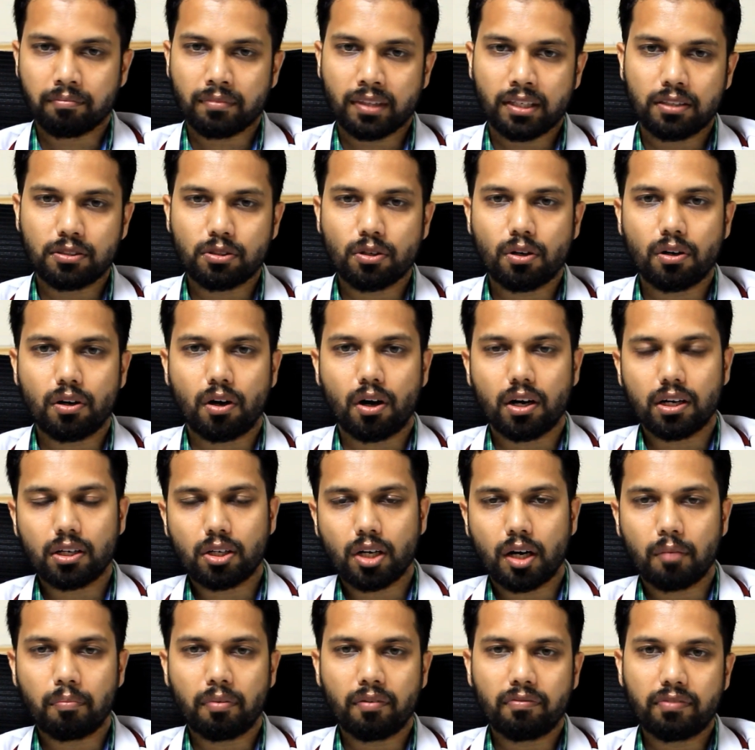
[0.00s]
So on
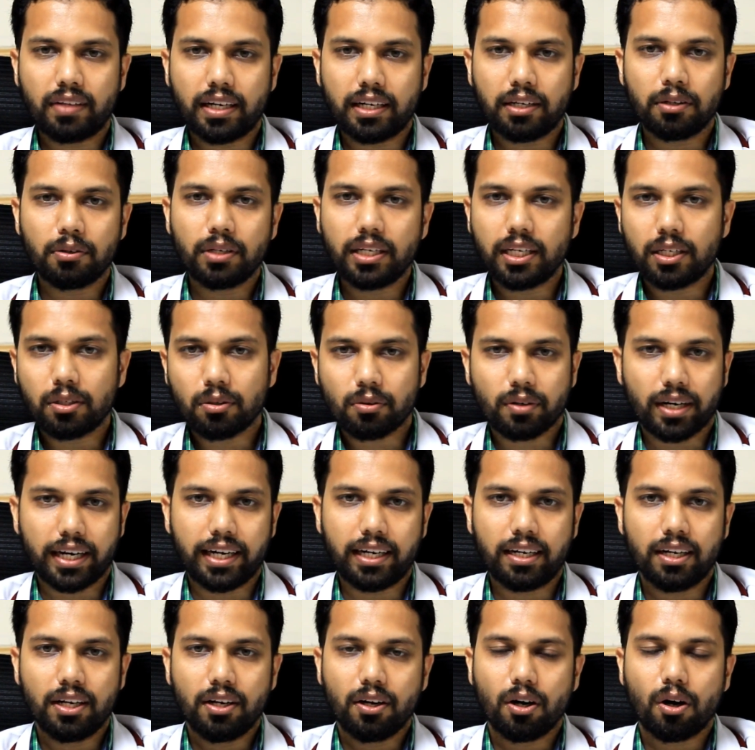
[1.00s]
top of that, you need to
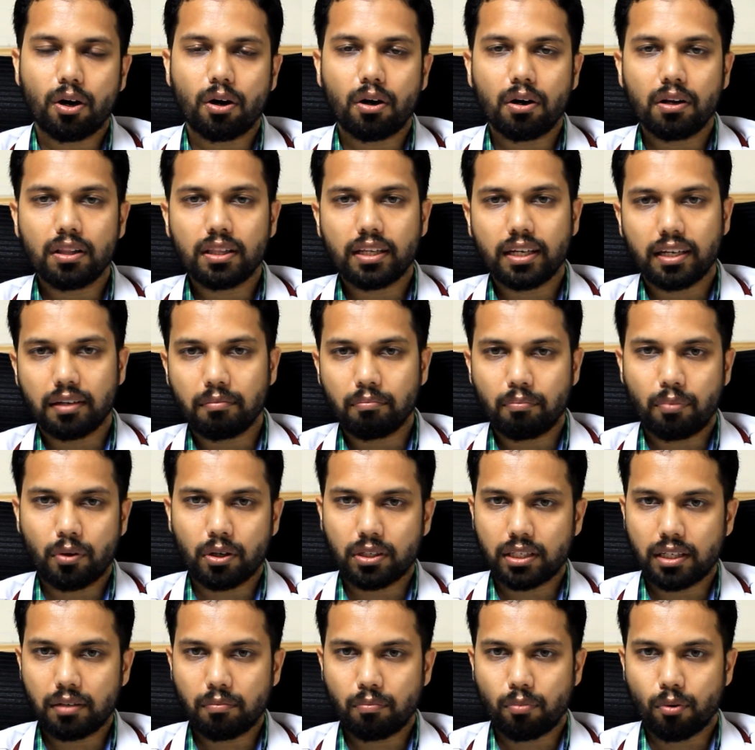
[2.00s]
write all the
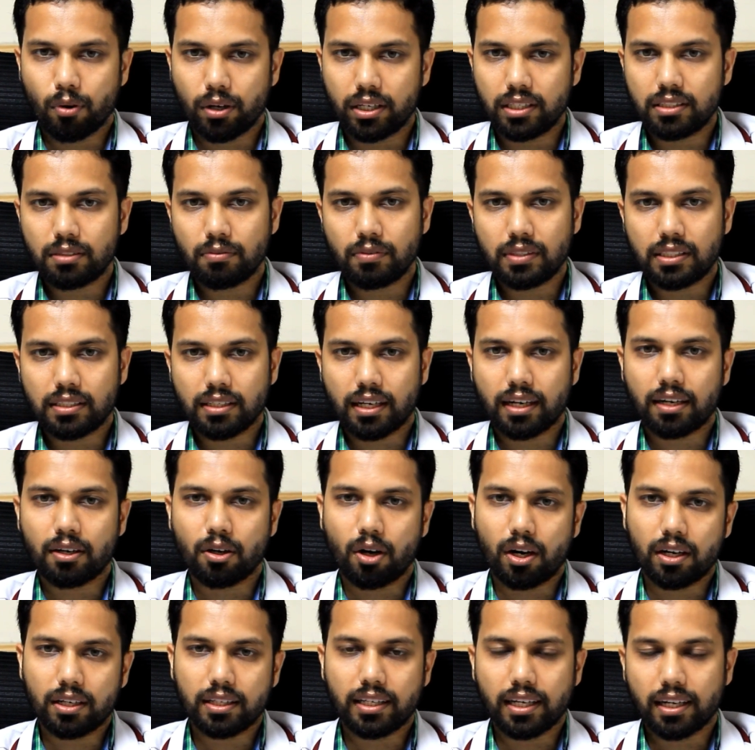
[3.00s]
important points which are
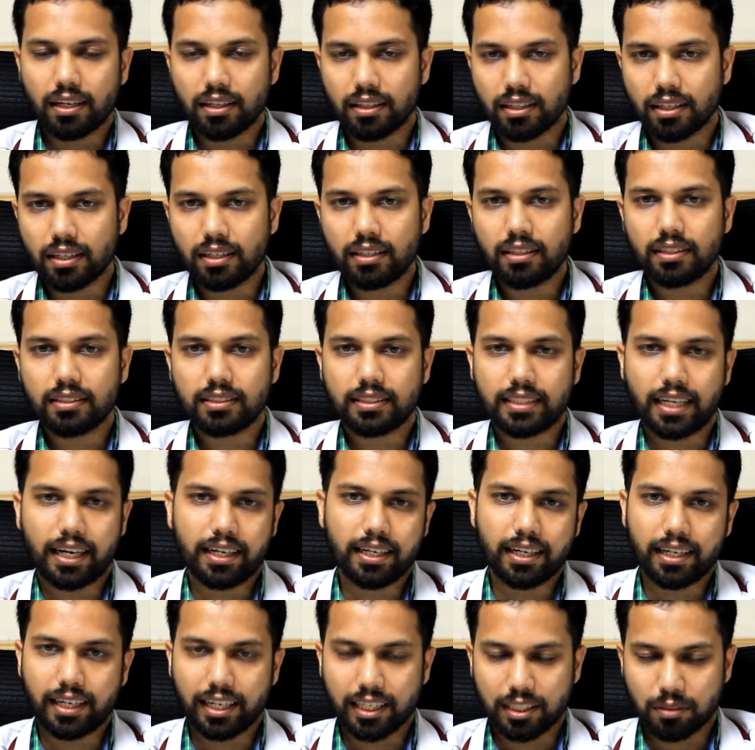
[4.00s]
not there in the
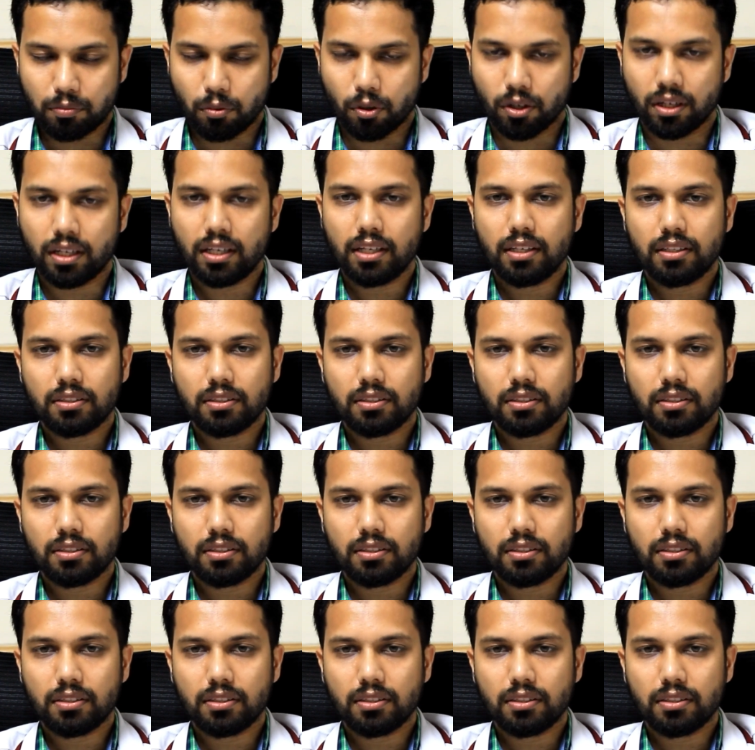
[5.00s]
standard textbook,